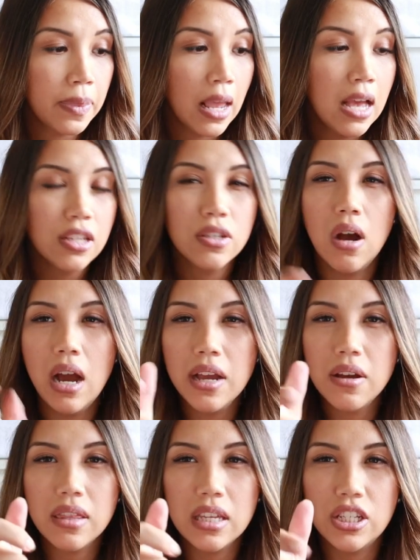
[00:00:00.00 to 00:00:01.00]
So
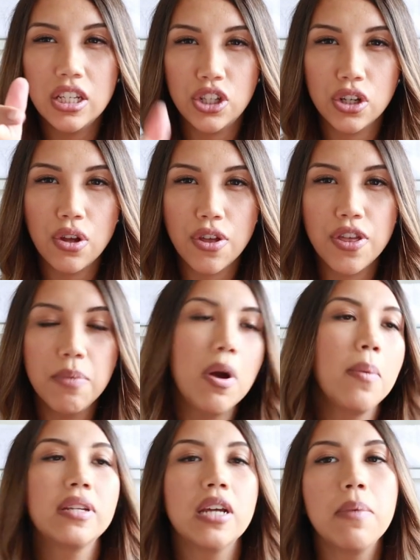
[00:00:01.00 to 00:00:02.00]
I got the digital
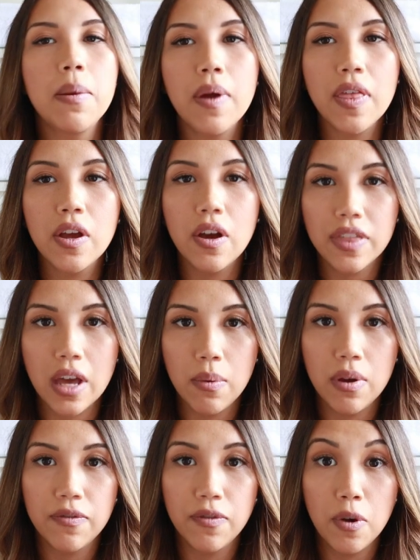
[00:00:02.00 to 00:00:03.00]
thermometer. My brother got
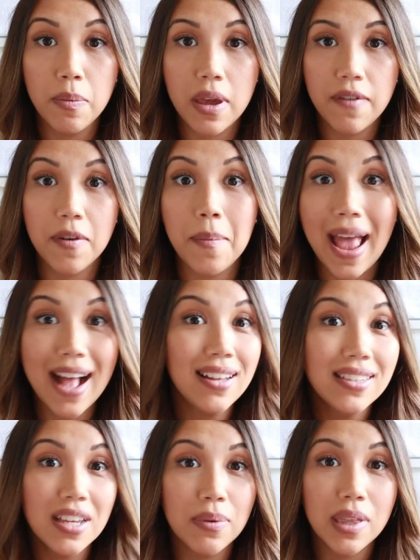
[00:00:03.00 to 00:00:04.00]
that one for me from
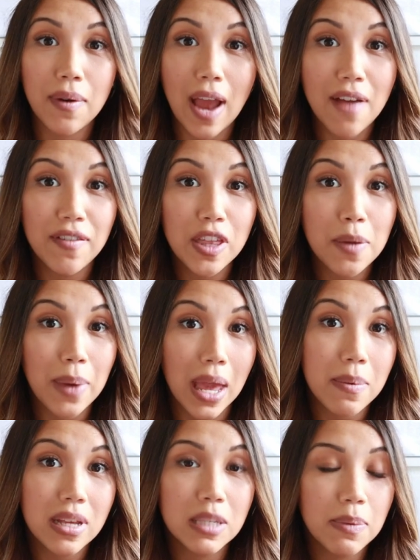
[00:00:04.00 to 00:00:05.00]
Aldi when they were having their
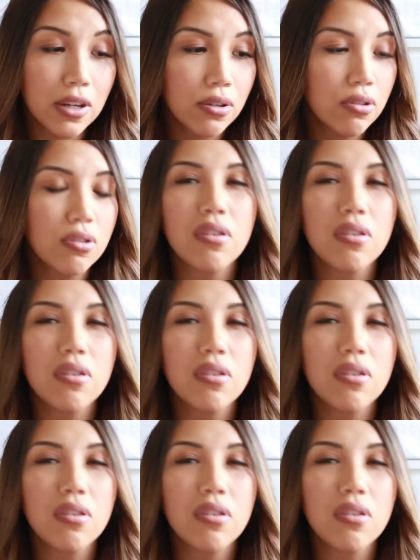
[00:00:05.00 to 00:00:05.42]
baby special.